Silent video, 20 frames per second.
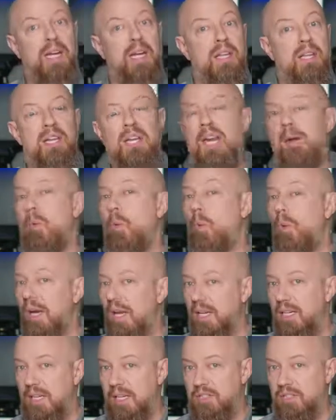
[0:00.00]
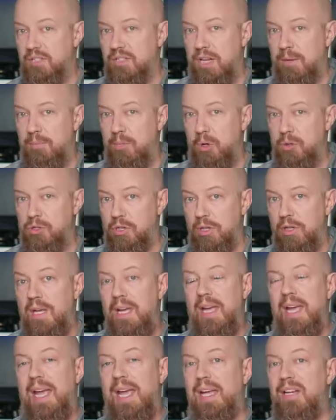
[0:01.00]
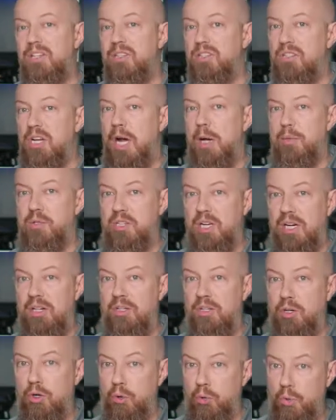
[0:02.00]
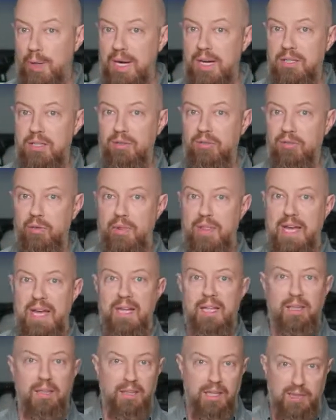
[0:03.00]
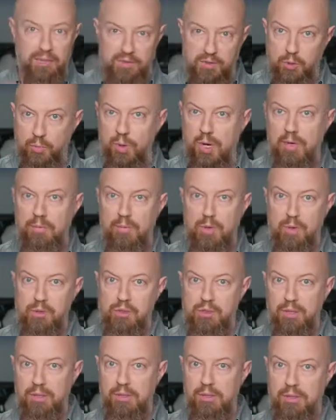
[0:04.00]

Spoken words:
the camera recognizes that motion and stops trying to correct for that left to right motion.